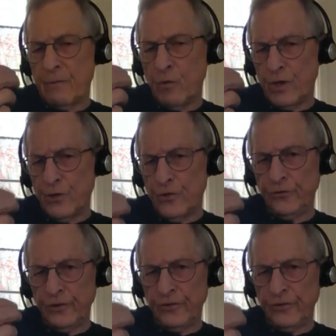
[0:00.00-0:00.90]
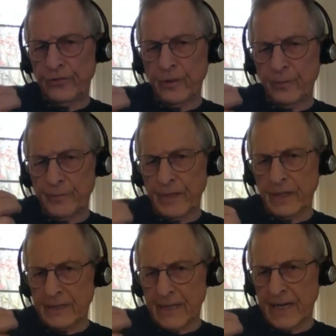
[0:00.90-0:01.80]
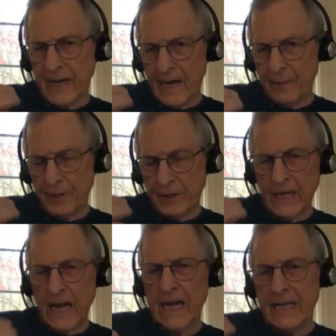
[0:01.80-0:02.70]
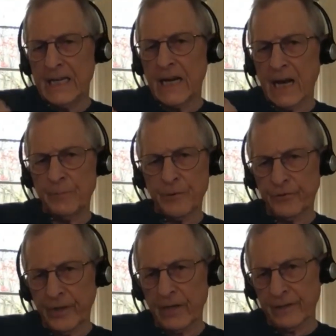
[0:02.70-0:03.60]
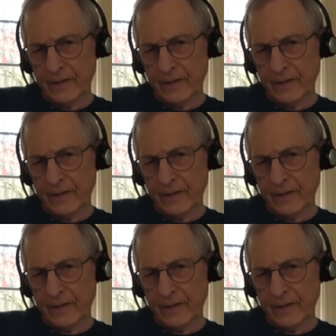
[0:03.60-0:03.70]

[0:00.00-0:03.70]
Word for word: when you see something like that happen 99% of the